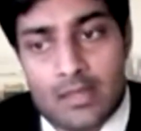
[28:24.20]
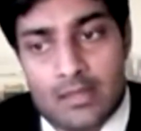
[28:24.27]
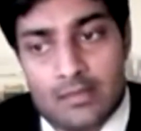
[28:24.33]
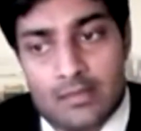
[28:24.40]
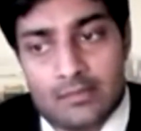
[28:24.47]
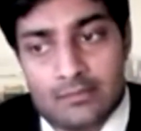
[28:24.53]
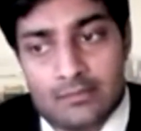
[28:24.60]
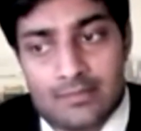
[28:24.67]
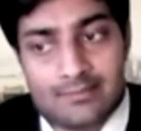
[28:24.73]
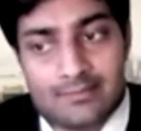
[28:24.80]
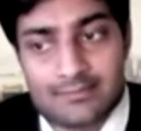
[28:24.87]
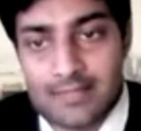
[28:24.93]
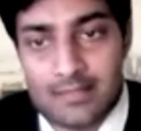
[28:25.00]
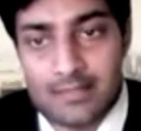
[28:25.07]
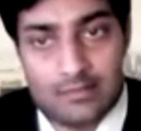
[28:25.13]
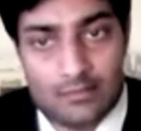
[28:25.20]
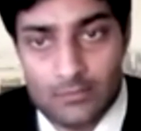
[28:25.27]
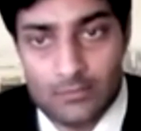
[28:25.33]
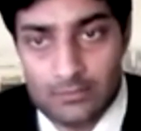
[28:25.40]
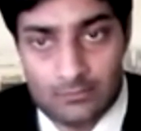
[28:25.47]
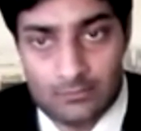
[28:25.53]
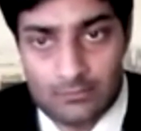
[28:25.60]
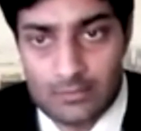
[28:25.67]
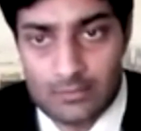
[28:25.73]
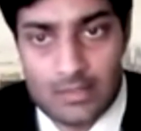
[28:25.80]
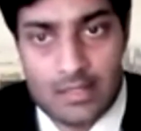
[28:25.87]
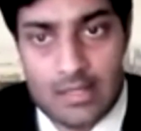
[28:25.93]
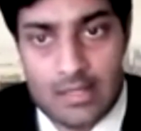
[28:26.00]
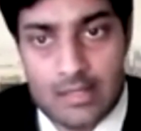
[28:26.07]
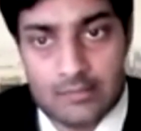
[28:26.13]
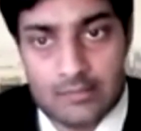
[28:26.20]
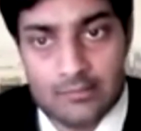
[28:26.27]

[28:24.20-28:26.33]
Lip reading: That's a tiny number. And